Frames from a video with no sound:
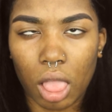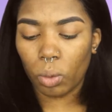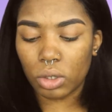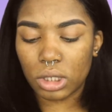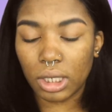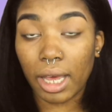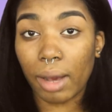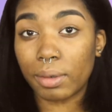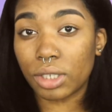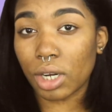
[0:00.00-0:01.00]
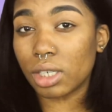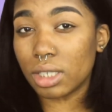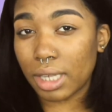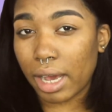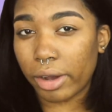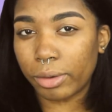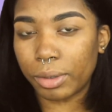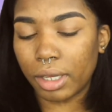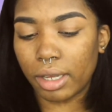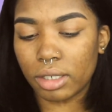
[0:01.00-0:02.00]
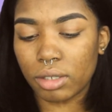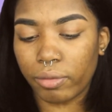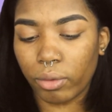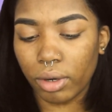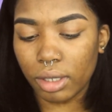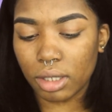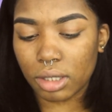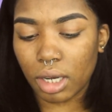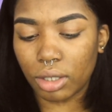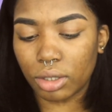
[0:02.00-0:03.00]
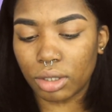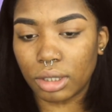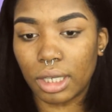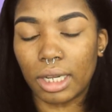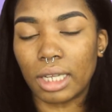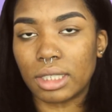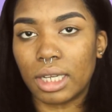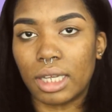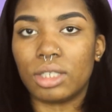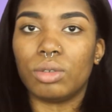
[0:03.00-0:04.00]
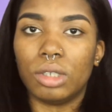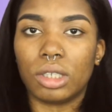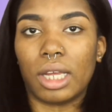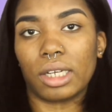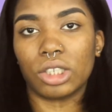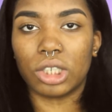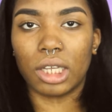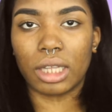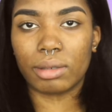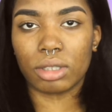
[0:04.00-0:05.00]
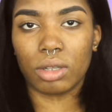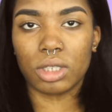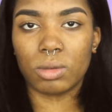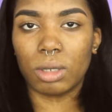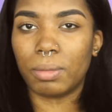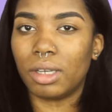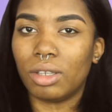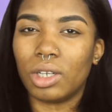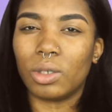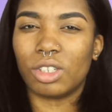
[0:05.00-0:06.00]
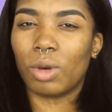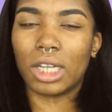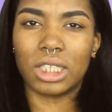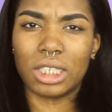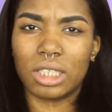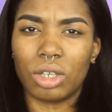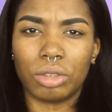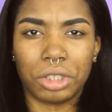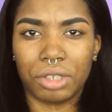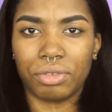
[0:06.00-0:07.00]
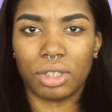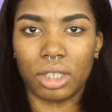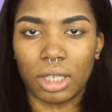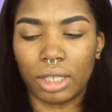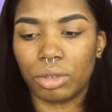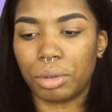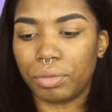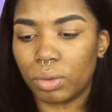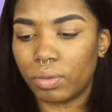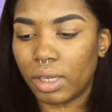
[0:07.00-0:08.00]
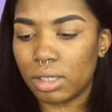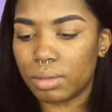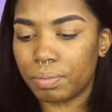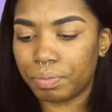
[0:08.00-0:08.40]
We'll see how it turns out. In Sephora, this color did oxidize to look like a shade that was close to me, but you know, swatching is totally different than like doing a full face.